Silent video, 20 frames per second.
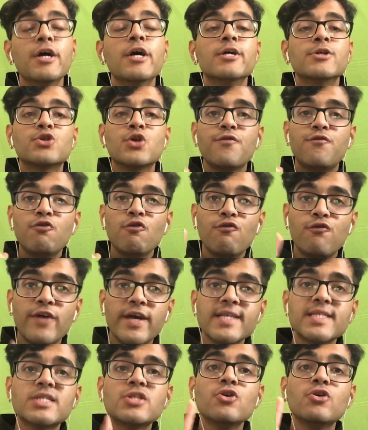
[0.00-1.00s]
So if you
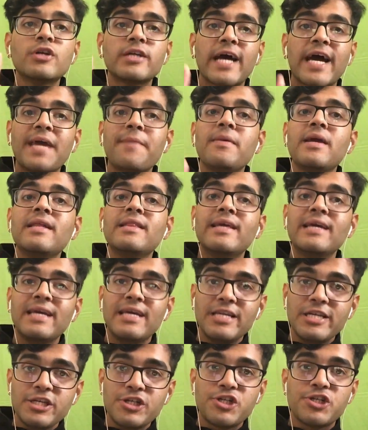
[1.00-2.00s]
waste your time in the
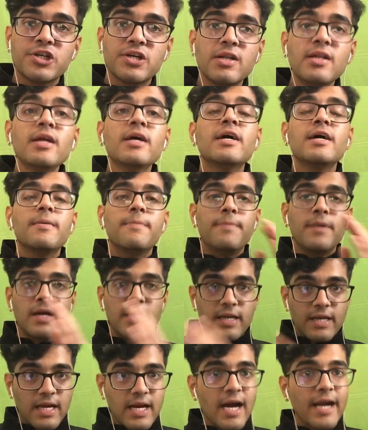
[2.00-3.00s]
initial uh,
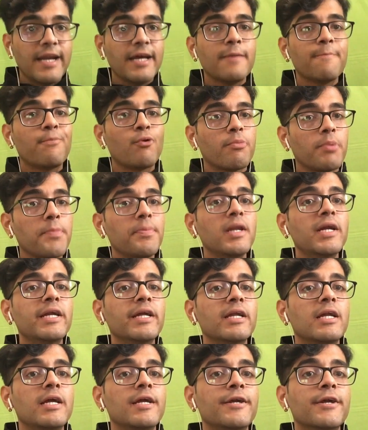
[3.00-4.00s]
regarding probability
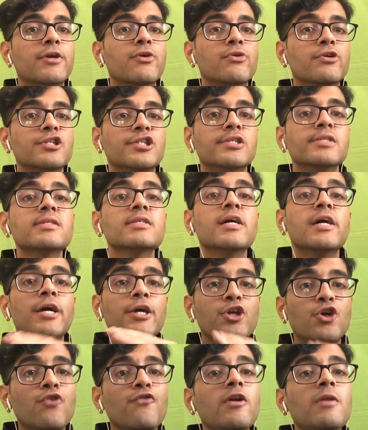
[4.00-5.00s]
related questions,
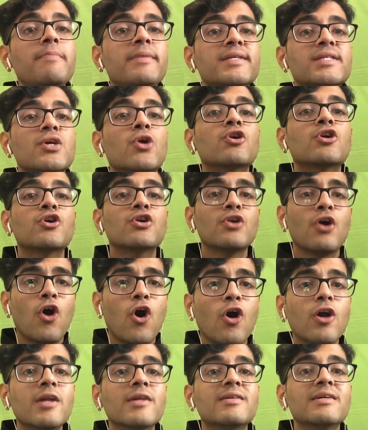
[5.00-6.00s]
you will miss out on
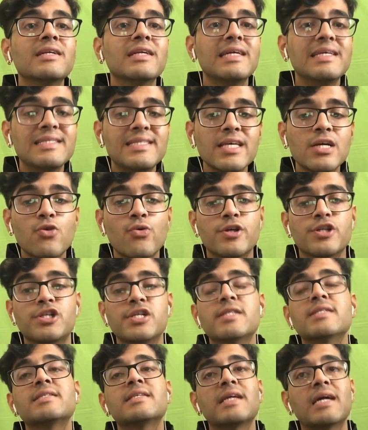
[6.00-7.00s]
all other easy
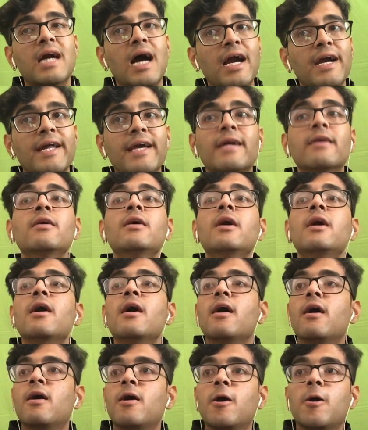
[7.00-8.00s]
questions regarding
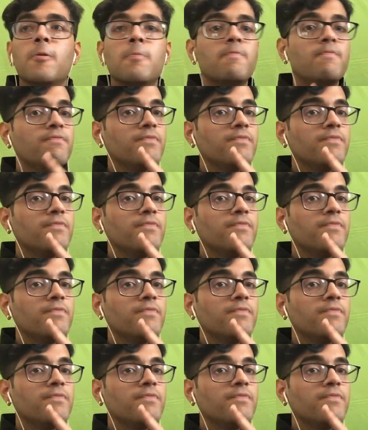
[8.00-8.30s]
uh,